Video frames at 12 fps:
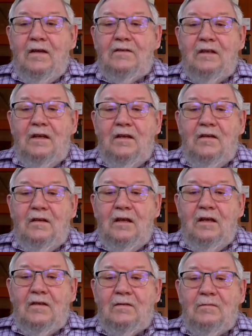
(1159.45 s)
seeing
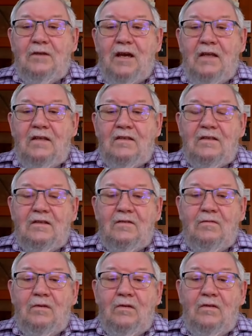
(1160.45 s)
uh, some tightness in
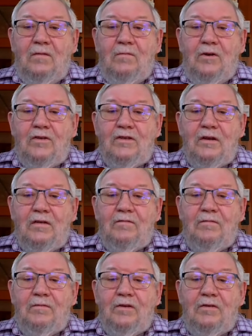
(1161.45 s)
the world numbers here
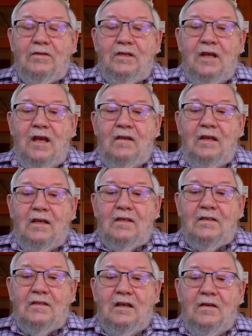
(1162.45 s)
from the USDA
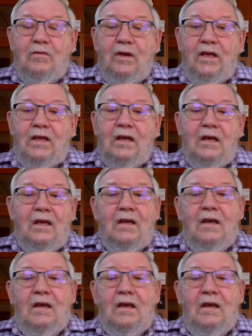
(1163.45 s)
next uh, week.